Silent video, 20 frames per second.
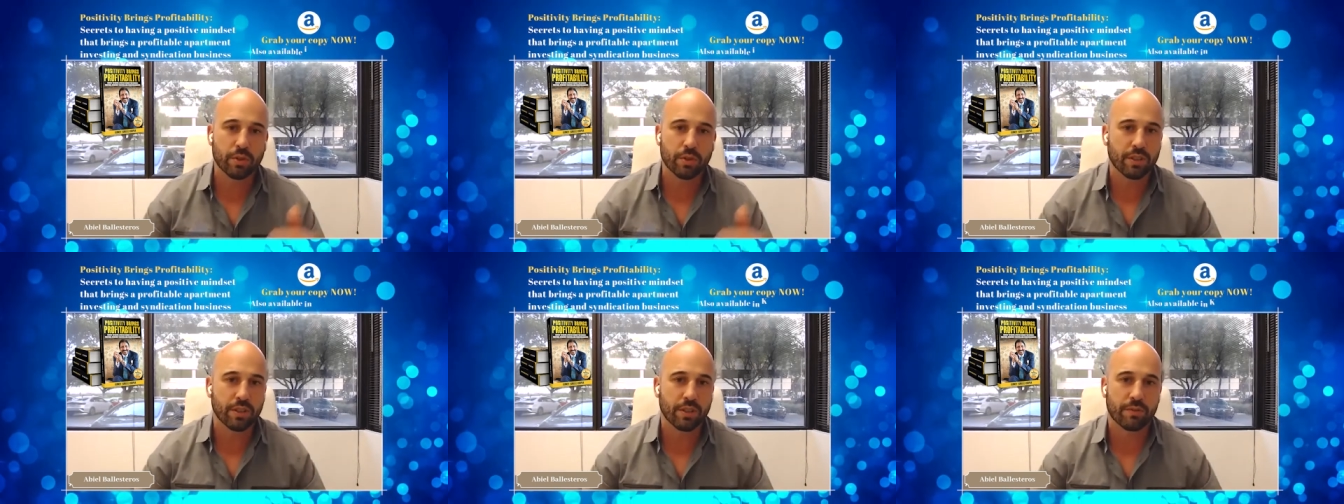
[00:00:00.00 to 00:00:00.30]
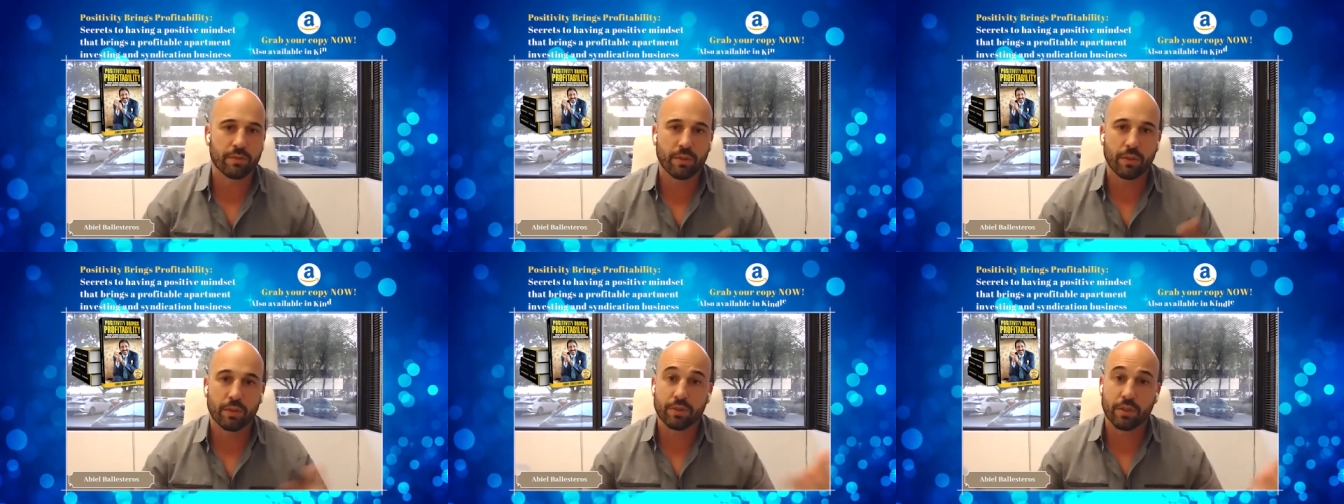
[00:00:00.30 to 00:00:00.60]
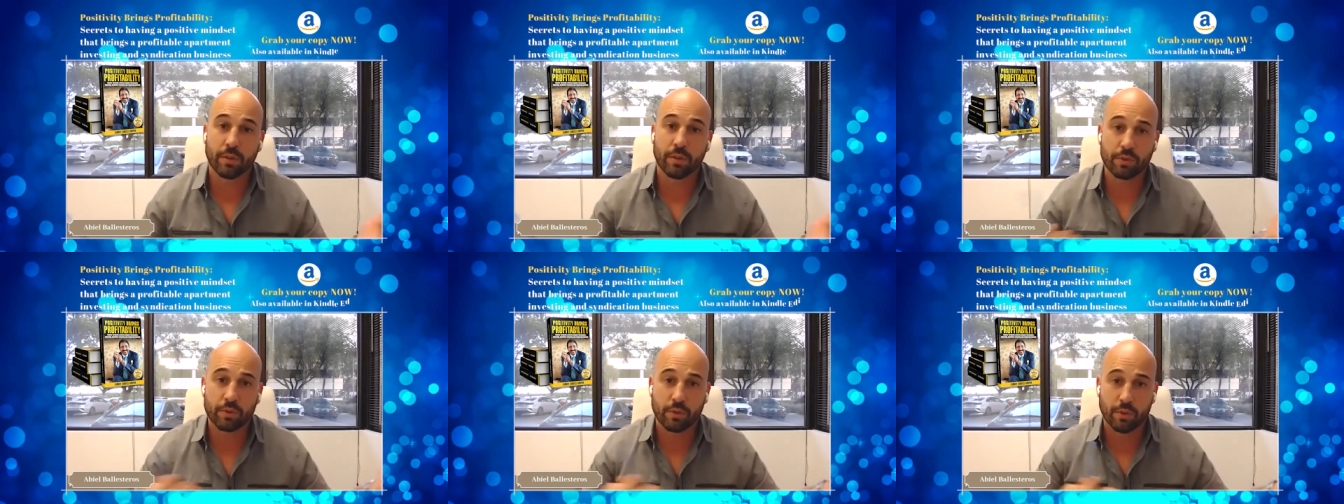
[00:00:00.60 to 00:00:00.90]
Instead of going to
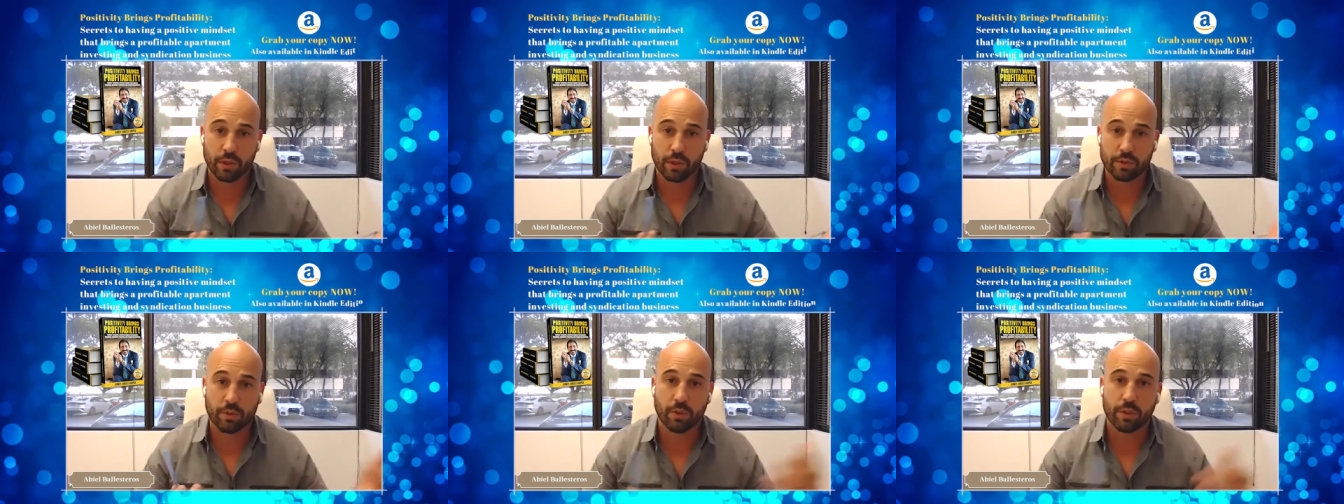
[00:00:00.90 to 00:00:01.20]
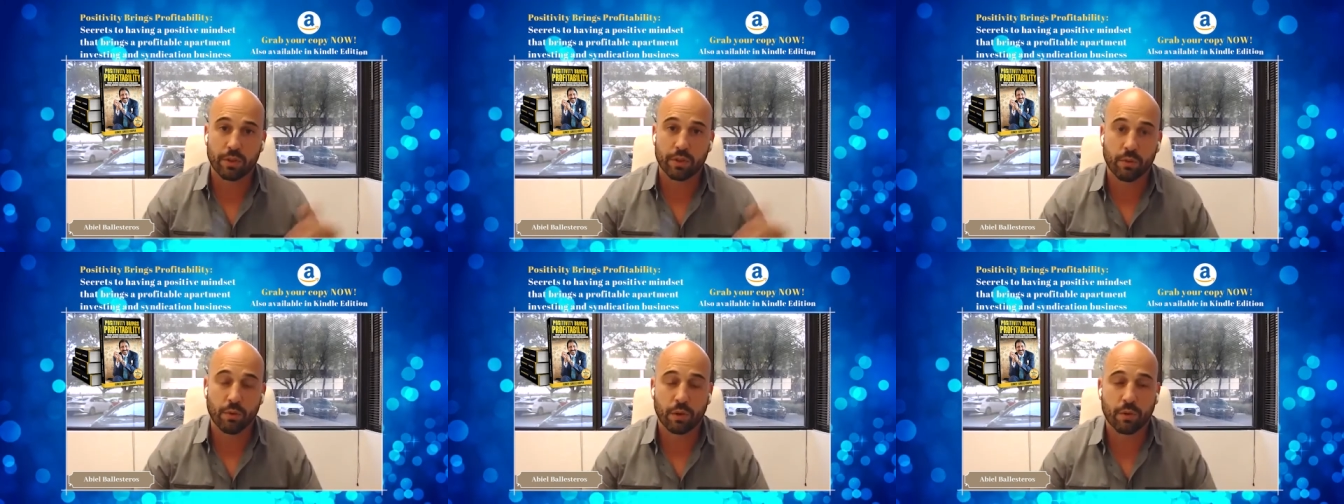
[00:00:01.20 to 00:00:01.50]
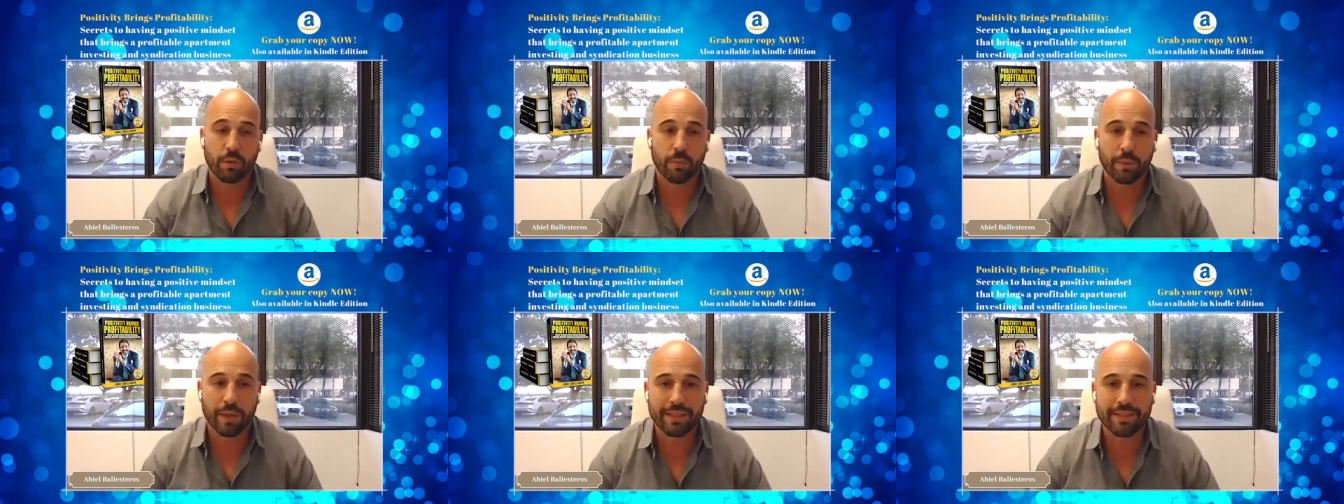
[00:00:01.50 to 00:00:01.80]
summer school, I was going to
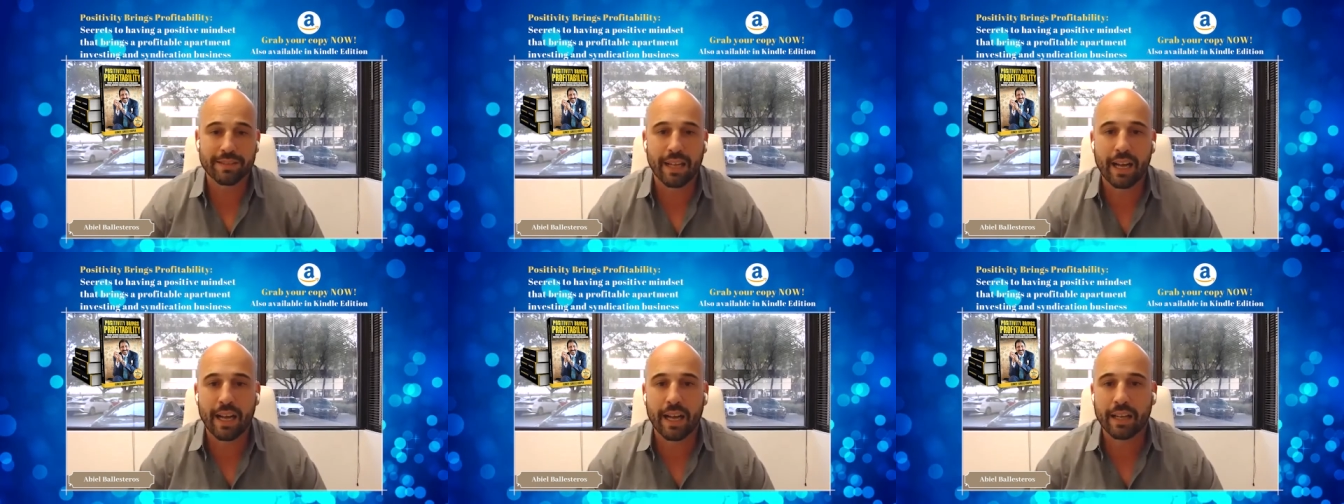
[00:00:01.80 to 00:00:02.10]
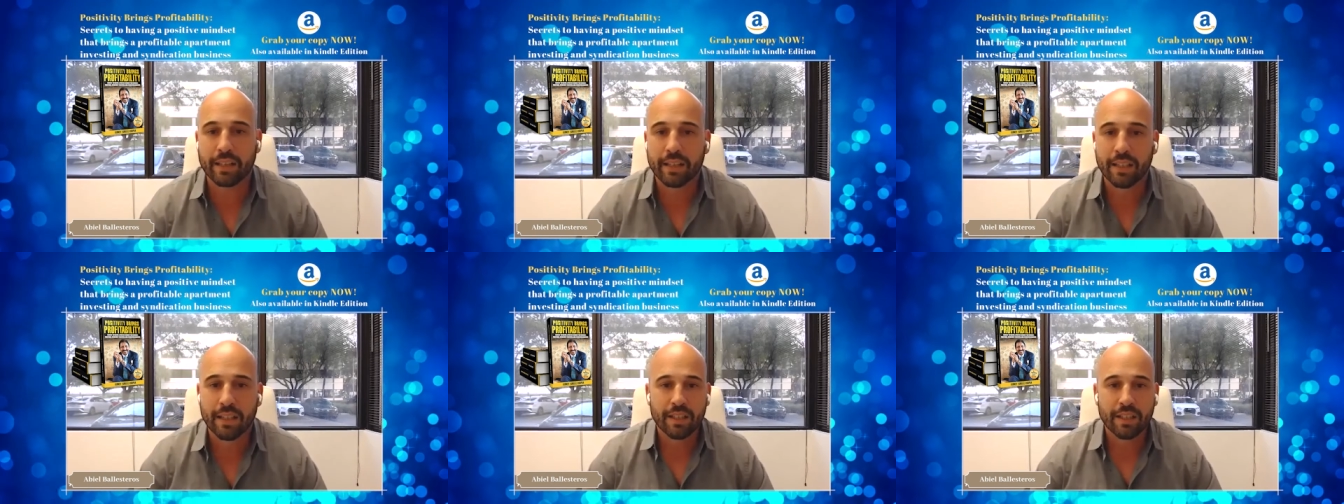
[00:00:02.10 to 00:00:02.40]
work with my dad,